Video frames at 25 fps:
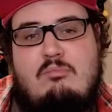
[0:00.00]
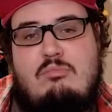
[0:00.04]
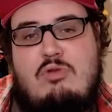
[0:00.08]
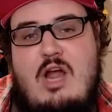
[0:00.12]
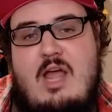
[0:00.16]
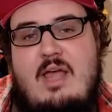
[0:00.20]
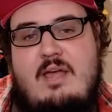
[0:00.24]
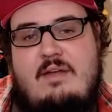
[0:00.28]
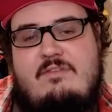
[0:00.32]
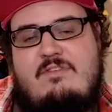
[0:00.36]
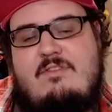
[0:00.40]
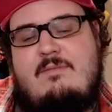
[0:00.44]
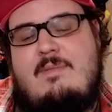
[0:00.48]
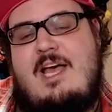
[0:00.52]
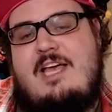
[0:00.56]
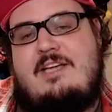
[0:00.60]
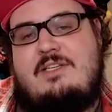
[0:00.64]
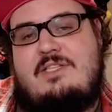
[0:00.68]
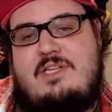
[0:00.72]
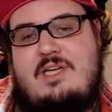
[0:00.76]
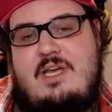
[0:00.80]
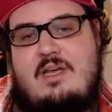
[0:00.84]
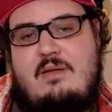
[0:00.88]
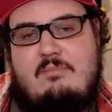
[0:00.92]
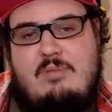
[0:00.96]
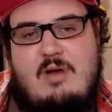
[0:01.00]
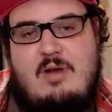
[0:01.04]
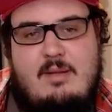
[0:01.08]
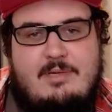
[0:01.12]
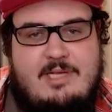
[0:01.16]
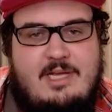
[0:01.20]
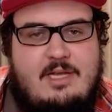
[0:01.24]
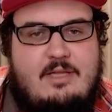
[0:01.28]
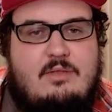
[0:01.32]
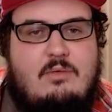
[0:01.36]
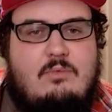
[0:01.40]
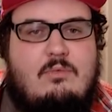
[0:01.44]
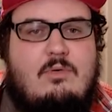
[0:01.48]
Brian from IGN probably
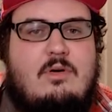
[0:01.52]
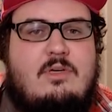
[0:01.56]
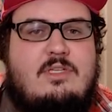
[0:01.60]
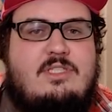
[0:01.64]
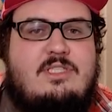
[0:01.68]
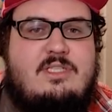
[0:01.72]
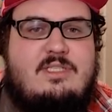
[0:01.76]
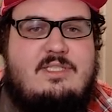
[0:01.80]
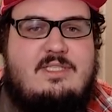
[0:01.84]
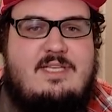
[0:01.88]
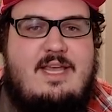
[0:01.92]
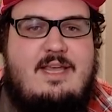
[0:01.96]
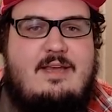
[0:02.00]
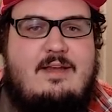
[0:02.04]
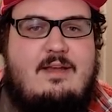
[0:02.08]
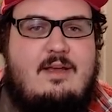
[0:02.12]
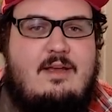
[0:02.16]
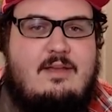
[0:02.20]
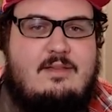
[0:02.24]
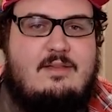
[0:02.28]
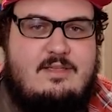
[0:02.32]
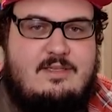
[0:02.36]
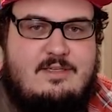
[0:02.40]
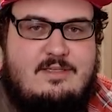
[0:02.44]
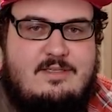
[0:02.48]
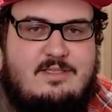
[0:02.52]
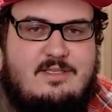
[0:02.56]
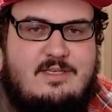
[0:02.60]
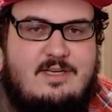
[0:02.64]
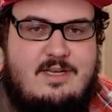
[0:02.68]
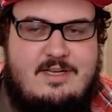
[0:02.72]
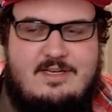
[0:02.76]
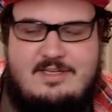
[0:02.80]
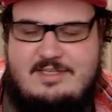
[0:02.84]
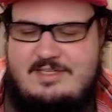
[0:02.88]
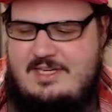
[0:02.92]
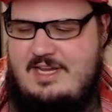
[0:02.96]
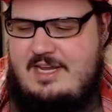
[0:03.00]
had the worst take on this,
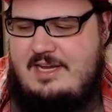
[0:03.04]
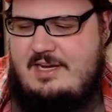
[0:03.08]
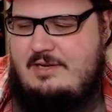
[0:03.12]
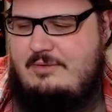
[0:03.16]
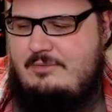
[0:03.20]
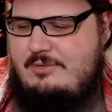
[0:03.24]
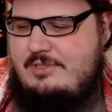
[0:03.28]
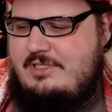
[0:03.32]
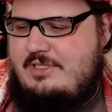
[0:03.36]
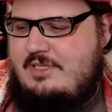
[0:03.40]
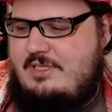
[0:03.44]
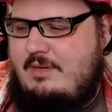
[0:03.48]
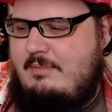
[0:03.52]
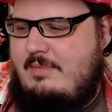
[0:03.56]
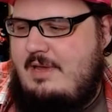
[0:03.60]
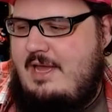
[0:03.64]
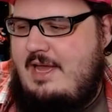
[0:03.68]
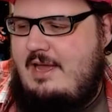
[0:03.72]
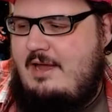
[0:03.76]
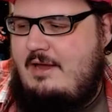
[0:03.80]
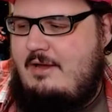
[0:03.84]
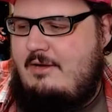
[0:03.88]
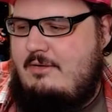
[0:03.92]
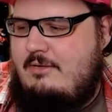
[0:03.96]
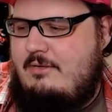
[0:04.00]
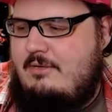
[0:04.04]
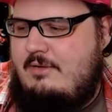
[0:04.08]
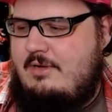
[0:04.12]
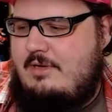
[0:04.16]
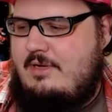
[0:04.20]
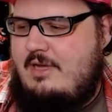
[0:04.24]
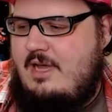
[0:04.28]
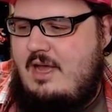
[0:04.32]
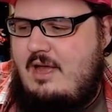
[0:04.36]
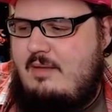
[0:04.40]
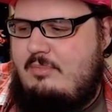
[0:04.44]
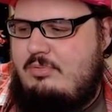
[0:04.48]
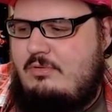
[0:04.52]
saying it was somehow
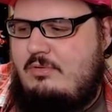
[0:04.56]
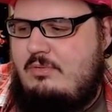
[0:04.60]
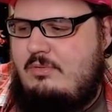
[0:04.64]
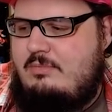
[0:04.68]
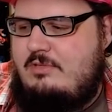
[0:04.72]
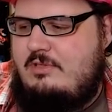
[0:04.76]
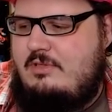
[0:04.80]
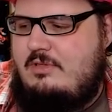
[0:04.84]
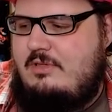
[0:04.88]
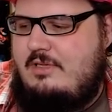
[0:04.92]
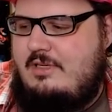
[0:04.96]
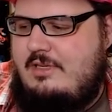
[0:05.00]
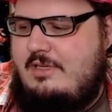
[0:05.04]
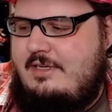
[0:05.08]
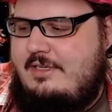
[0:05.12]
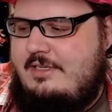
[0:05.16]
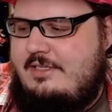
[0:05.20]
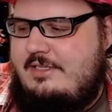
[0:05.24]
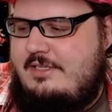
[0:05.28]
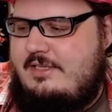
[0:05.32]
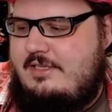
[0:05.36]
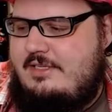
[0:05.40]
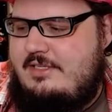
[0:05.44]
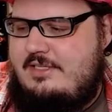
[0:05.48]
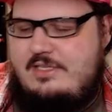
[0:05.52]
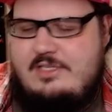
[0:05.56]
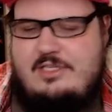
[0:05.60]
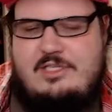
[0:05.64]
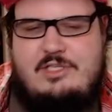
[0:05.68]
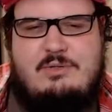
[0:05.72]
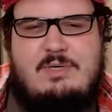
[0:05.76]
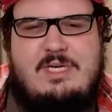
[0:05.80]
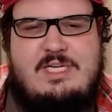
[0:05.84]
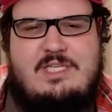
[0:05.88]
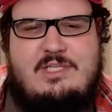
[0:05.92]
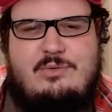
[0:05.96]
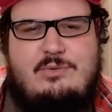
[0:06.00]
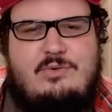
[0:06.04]
comparable to the
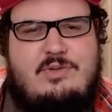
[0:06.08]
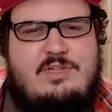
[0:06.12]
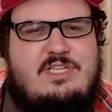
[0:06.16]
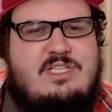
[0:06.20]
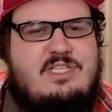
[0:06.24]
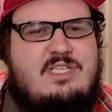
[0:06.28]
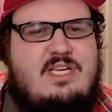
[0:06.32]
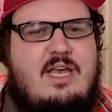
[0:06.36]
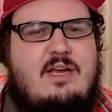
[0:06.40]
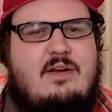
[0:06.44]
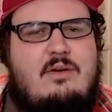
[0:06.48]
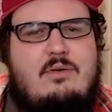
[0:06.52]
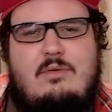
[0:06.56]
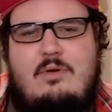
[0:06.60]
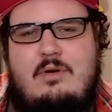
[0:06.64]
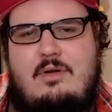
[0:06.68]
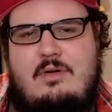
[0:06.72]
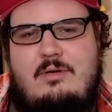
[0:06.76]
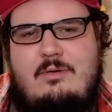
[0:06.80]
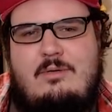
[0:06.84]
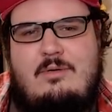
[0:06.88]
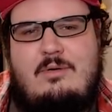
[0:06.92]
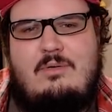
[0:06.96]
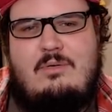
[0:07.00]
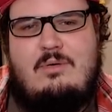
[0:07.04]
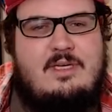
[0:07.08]
situation with Sekiro.